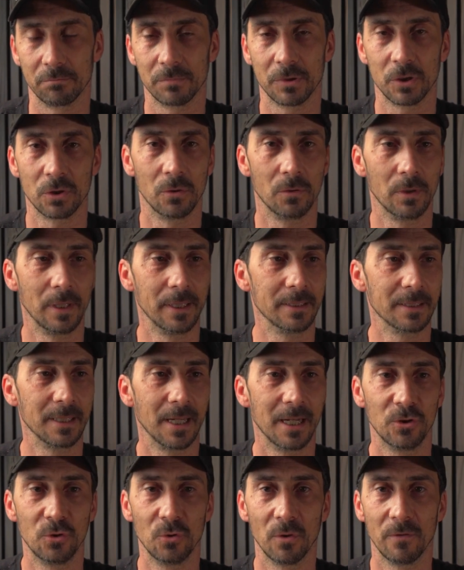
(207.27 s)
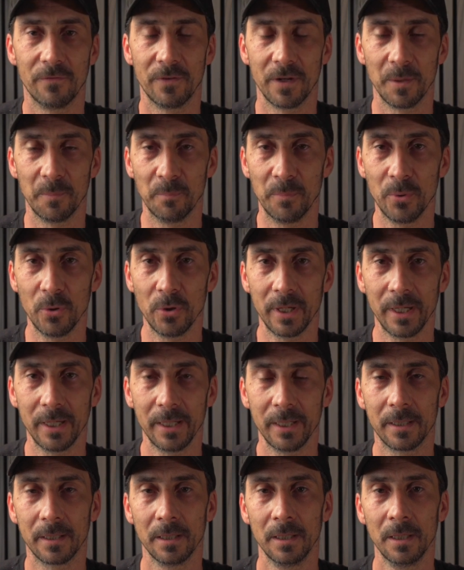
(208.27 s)
So let's say I do a free
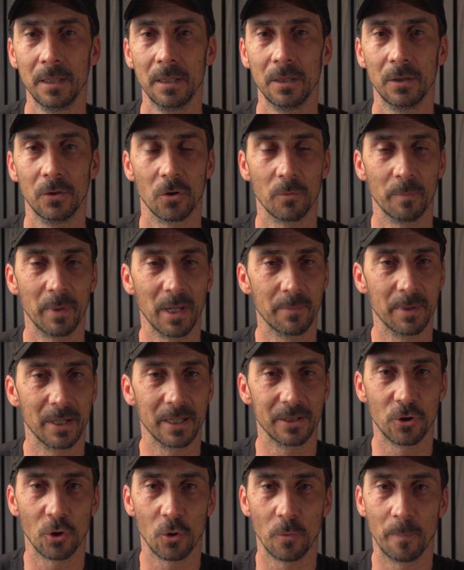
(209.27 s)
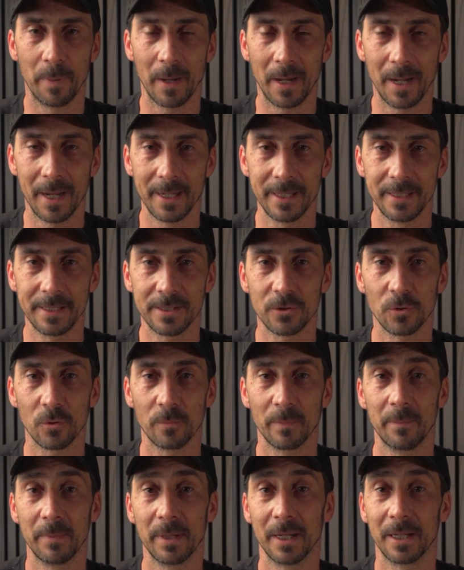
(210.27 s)
pouring, or maybe I drop ice, or
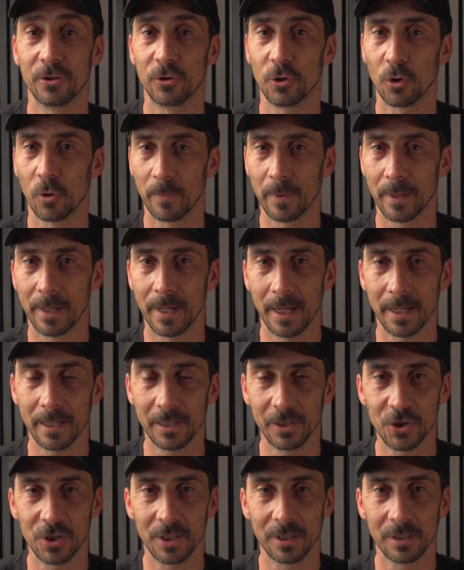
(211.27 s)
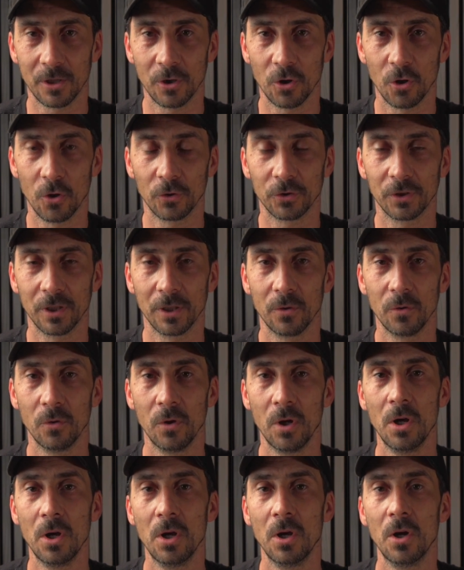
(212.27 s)
maybe I drop garnish in the cocktail,